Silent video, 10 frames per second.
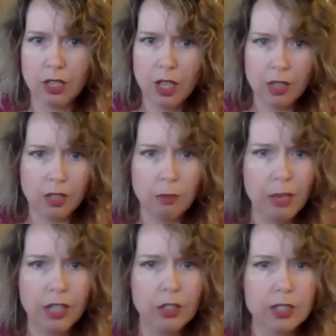They
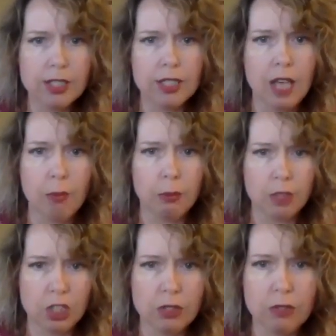beg her to stop,
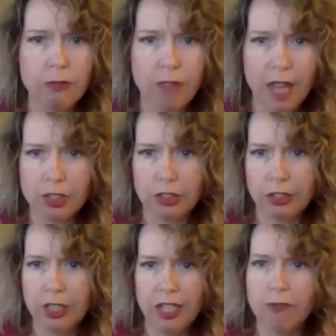but she goes
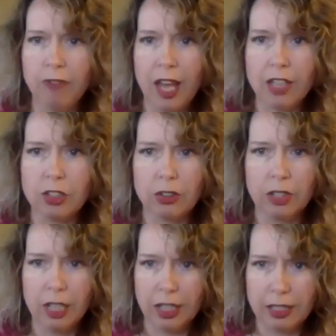faster and
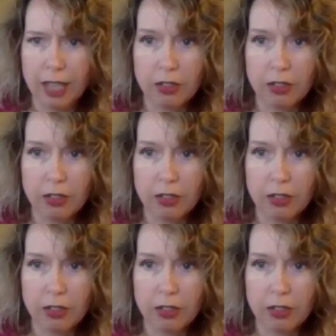faster and now